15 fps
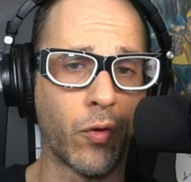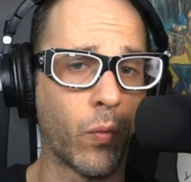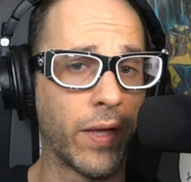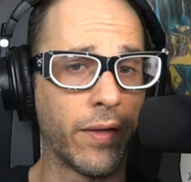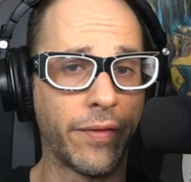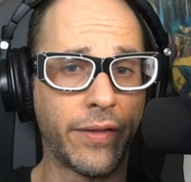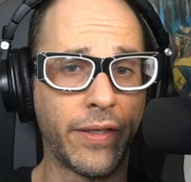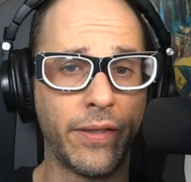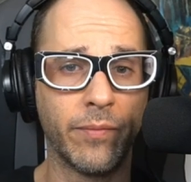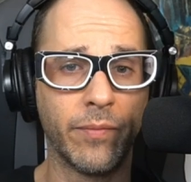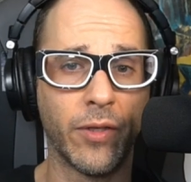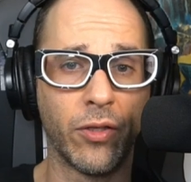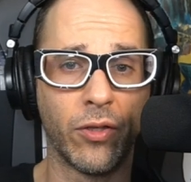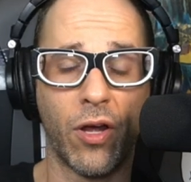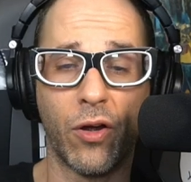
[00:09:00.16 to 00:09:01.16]
the wealthy,
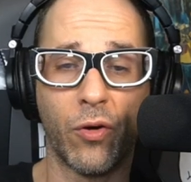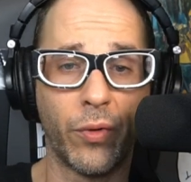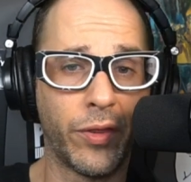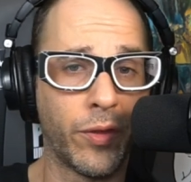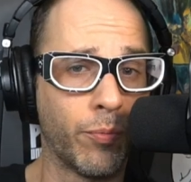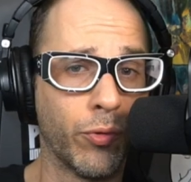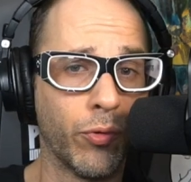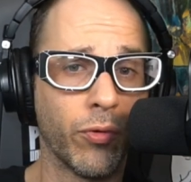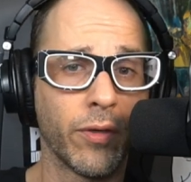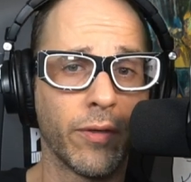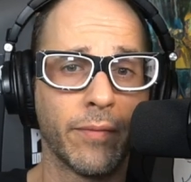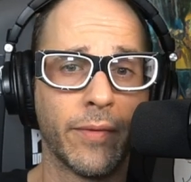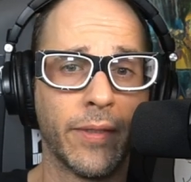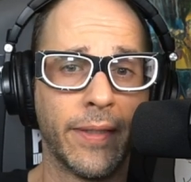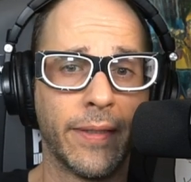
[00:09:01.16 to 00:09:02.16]
along with the
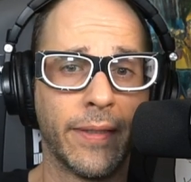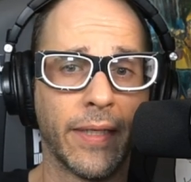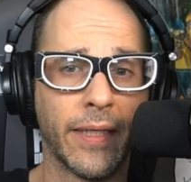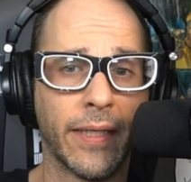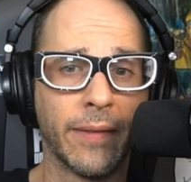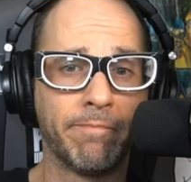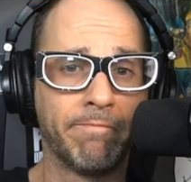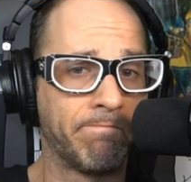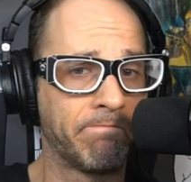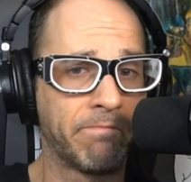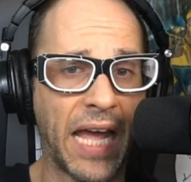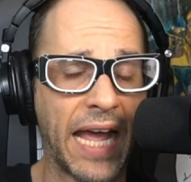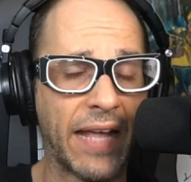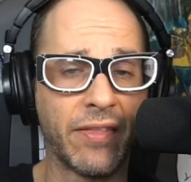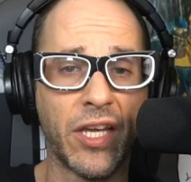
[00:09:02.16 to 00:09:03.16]
poor,
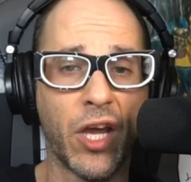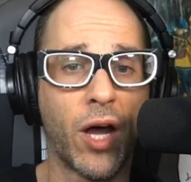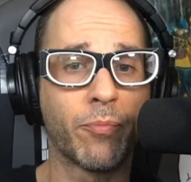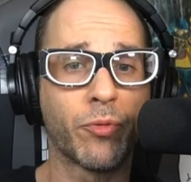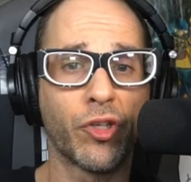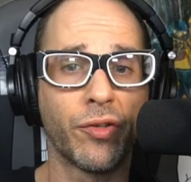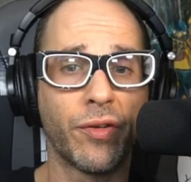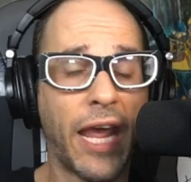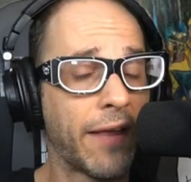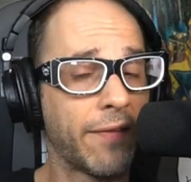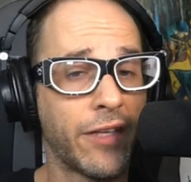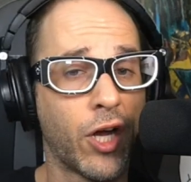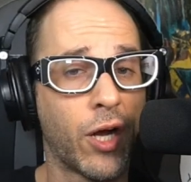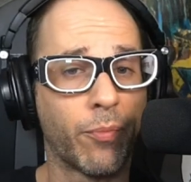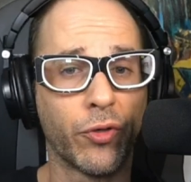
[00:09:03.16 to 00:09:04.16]
had the option
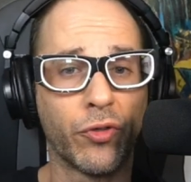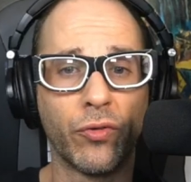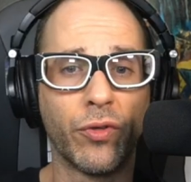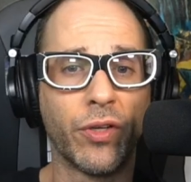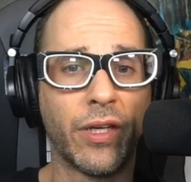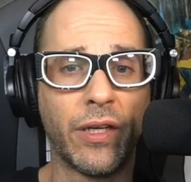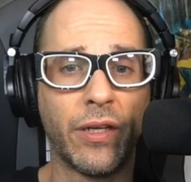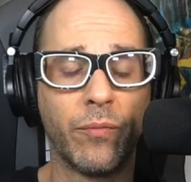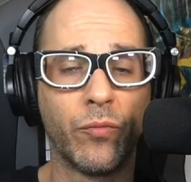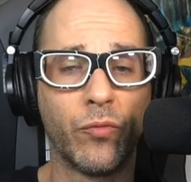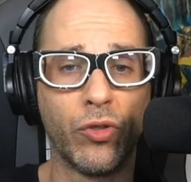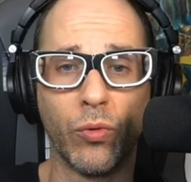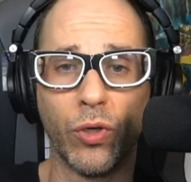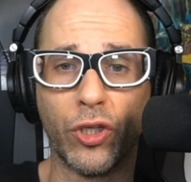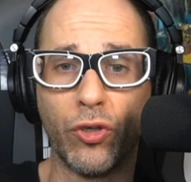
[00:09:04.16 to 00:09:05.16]
and the opportunity
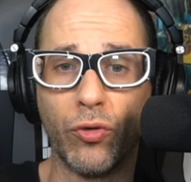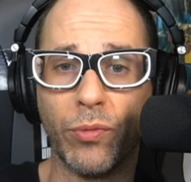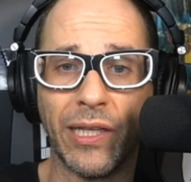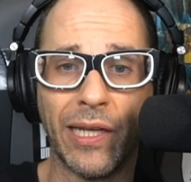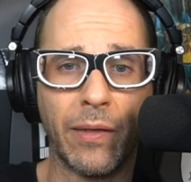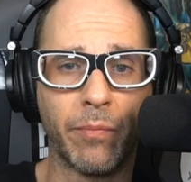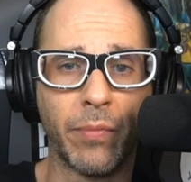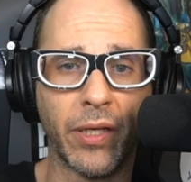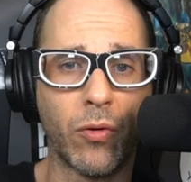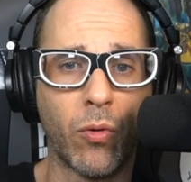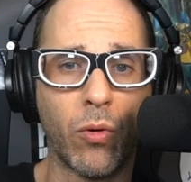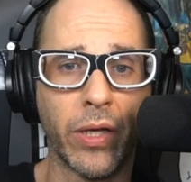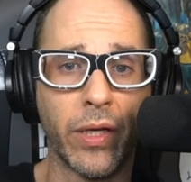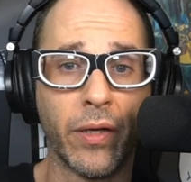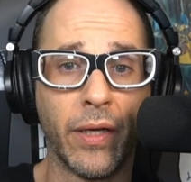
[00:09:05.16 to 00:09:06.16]
to accumulate
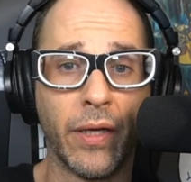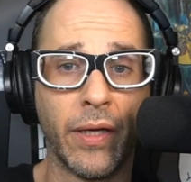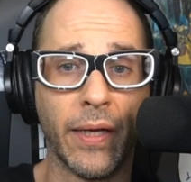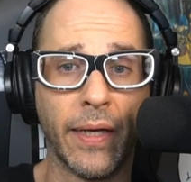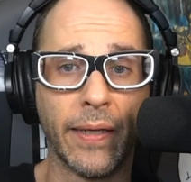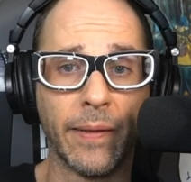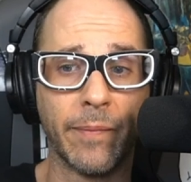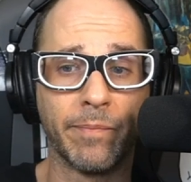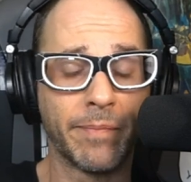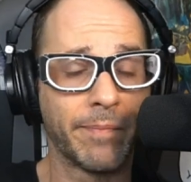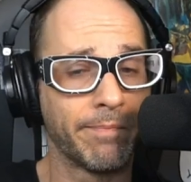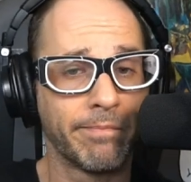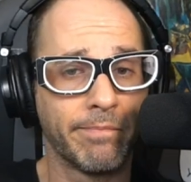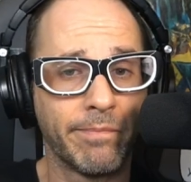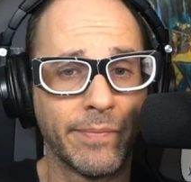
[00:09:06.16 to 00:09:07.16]
Bitcoin. At
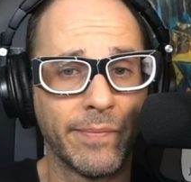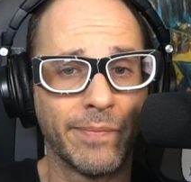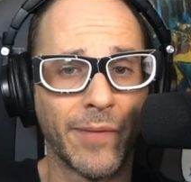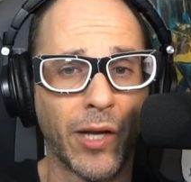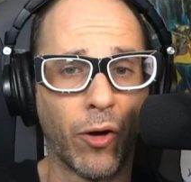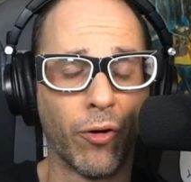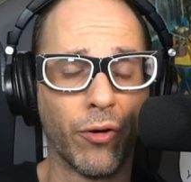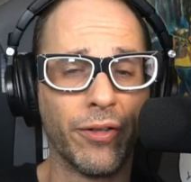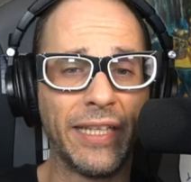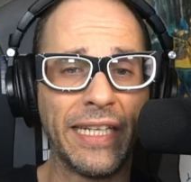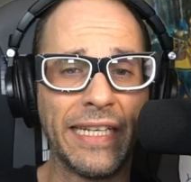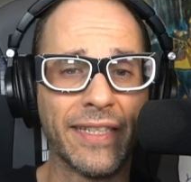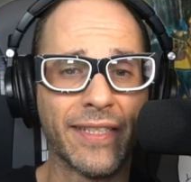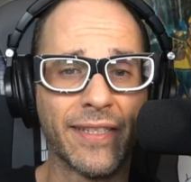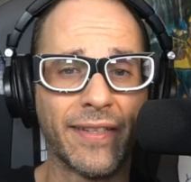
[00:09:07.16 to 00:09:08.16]

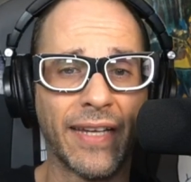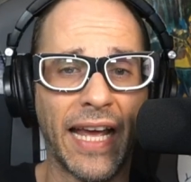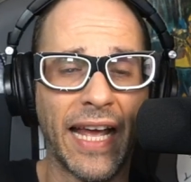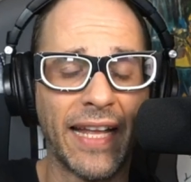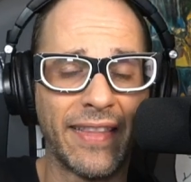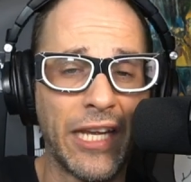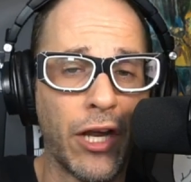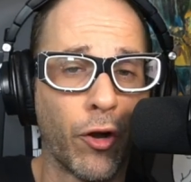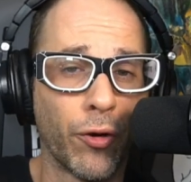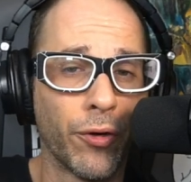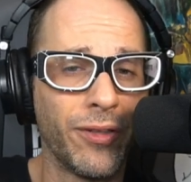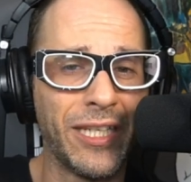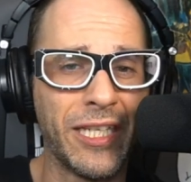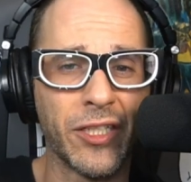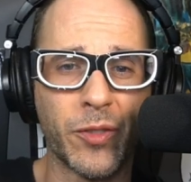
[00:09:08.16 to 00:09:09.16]
the
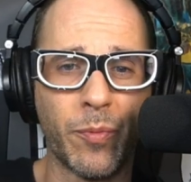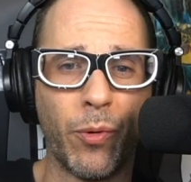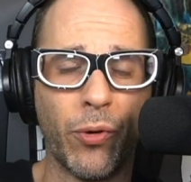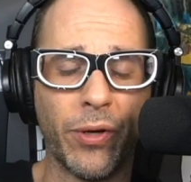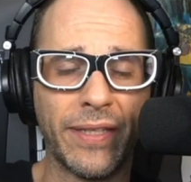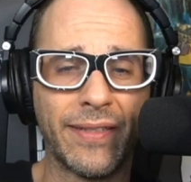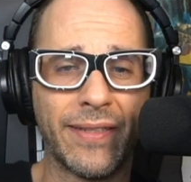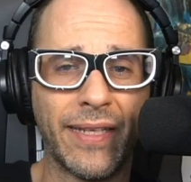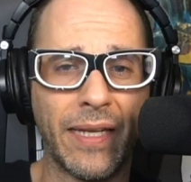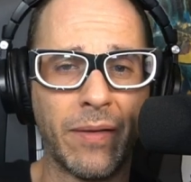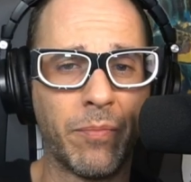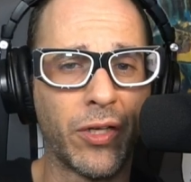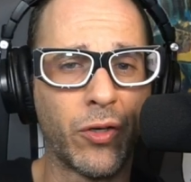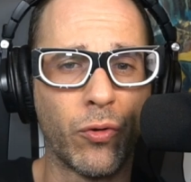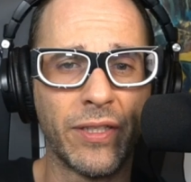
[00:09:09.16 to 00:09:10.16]
earliest points
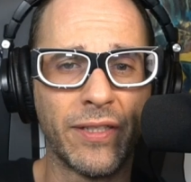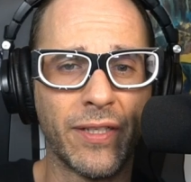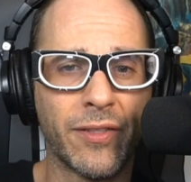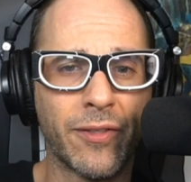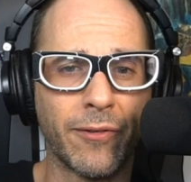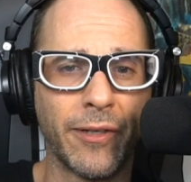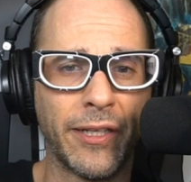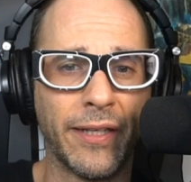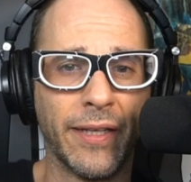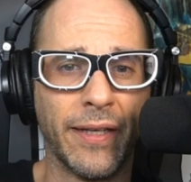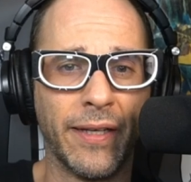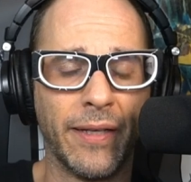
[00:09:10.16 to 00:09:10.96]
in Bitcoin's history,